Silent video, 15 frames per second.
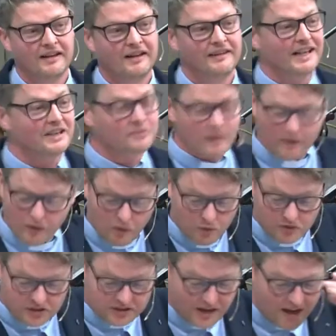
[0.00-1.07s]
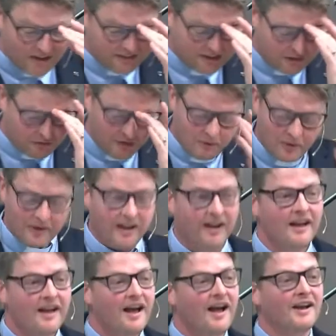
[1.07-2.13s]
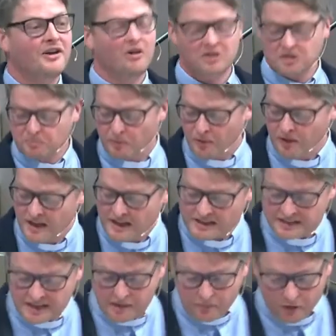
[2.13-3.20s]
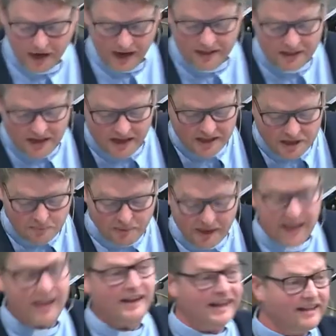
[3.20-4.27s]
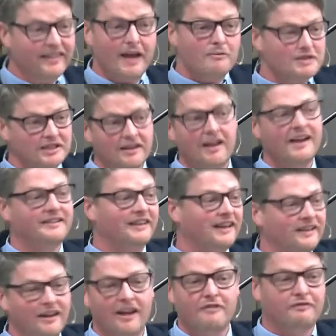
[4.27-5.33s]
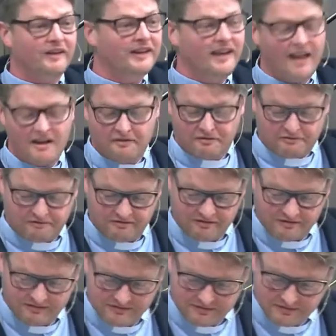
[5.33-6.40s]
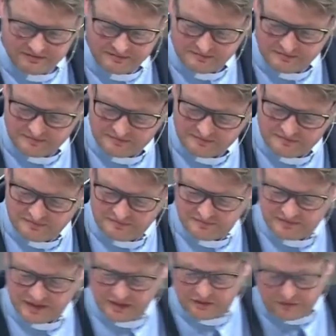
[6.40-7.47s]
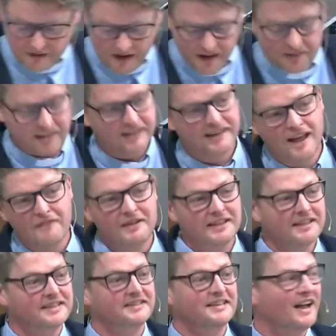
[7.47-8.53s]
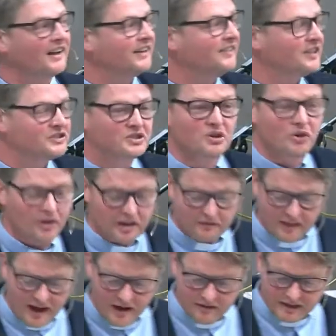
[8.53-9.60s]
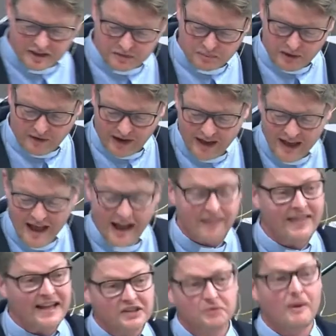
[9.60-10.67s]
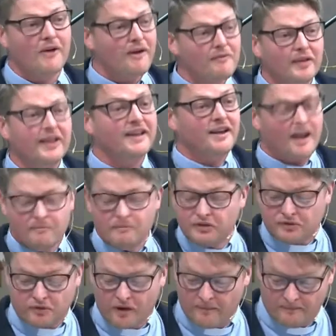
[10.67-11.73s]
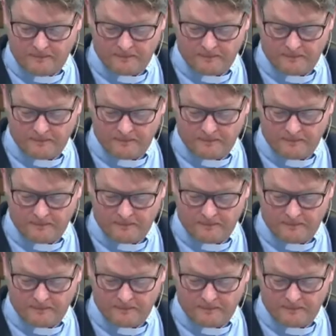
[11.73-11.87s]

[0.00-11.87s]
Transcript: That's where it all started. If we want a gospel summary, in the beginning, there was light and life and love. The Father loving the Son in the joy of the Holy Spirit. And that's where everything comes from.